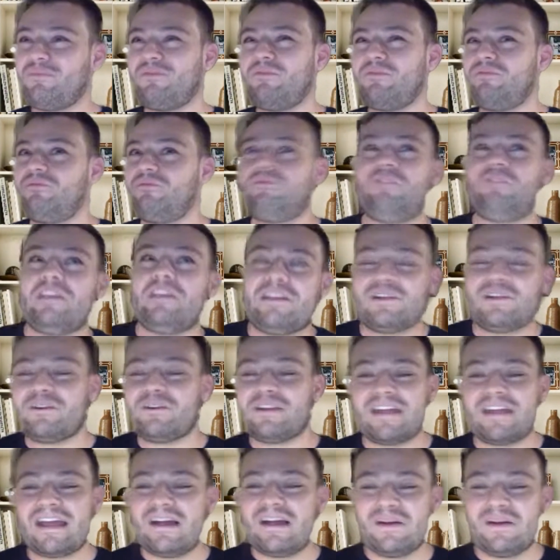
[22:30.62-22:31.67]

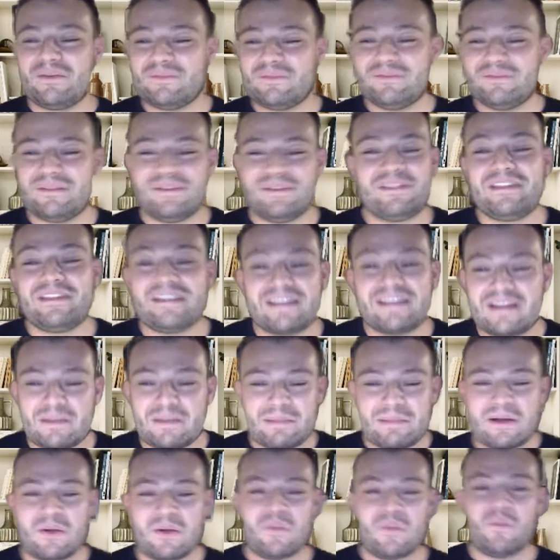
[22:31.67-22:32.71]
figuring out and thinking
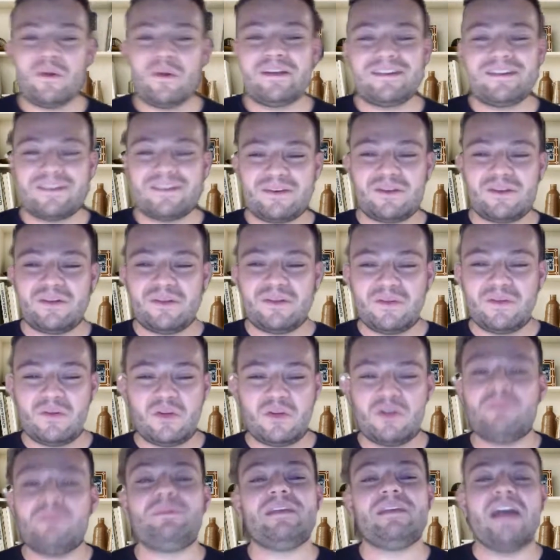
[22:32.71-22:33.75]
about what
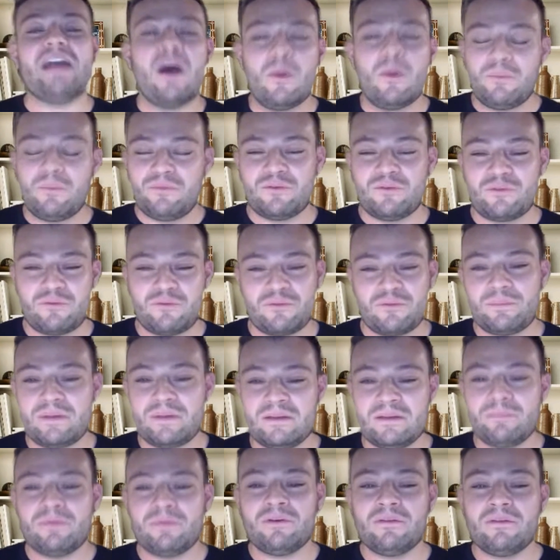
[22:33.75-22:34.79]
could be helpful for
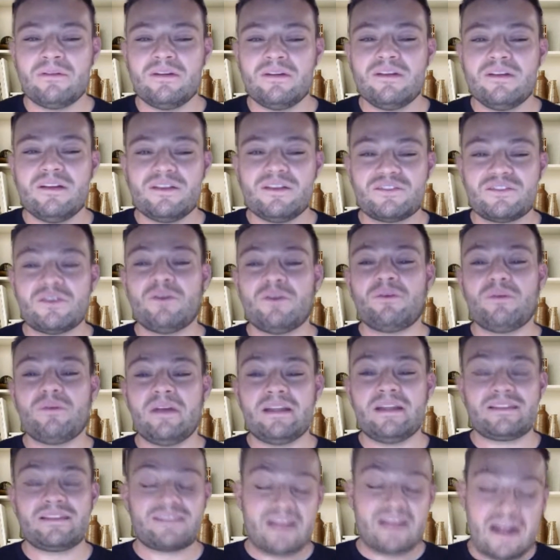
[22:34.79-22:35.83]
people. So
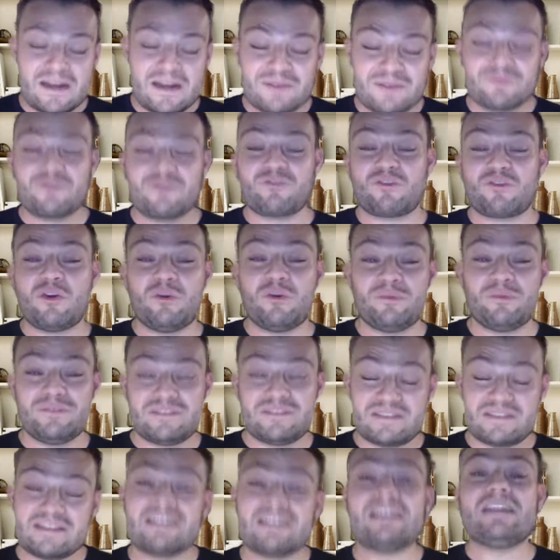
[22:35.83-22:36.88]
it's kind of grown
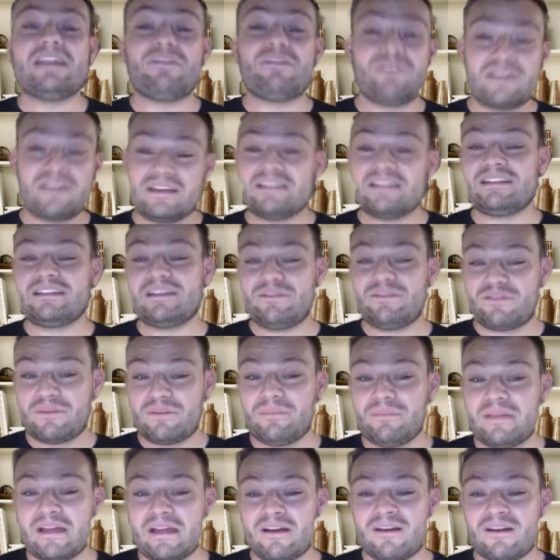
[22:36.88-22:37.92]
significantly from
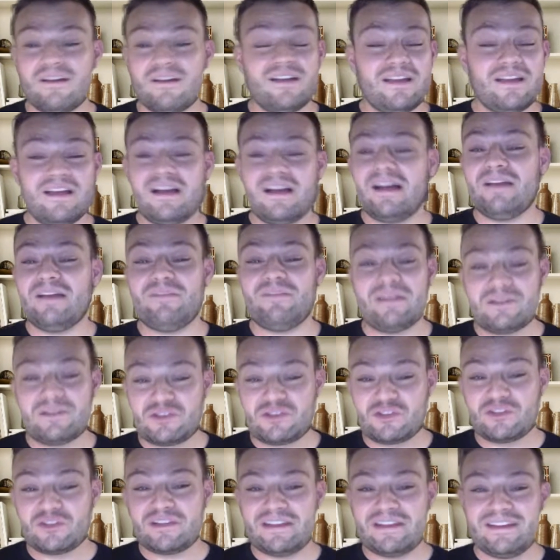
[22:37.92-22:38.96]
there. I
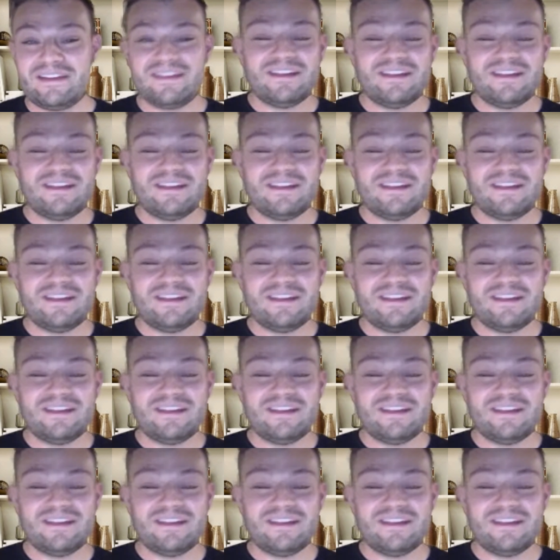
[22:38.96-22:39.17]
eventually